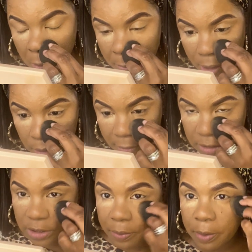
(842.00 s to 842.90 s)
Problem I
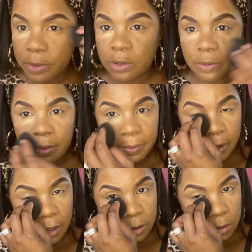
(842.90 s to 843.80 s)
see people doing,
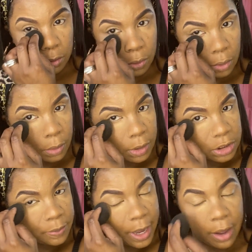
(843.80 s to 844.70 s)
putting too
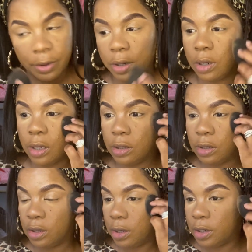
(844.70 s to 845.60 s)
much powder
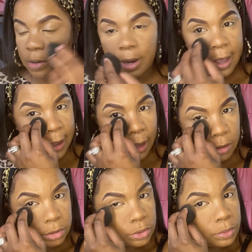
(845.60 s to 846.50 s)
under their under eye.
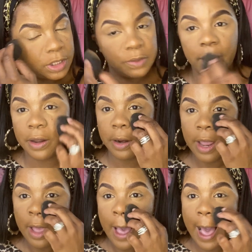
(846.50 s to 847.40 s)
Too much powder.
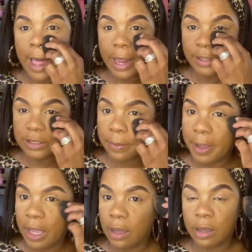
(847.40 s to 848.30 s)
I like to
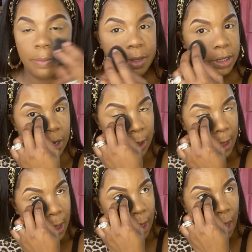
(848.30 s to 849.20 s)
bake, but
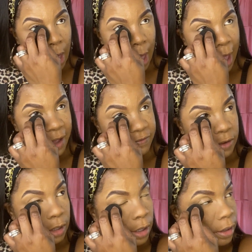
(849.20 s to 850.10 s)
I've
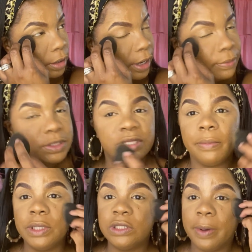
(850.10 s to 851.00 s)
learned that with
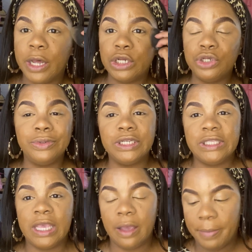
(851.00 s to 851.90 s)
some of these powders, you
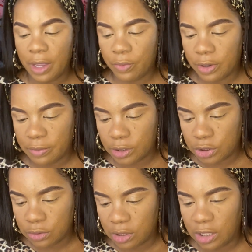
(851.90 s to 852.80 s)
just can't bake with them. They're
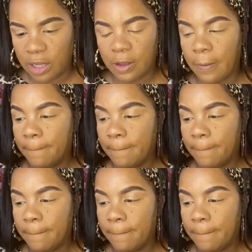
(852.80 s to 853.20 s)
too thick.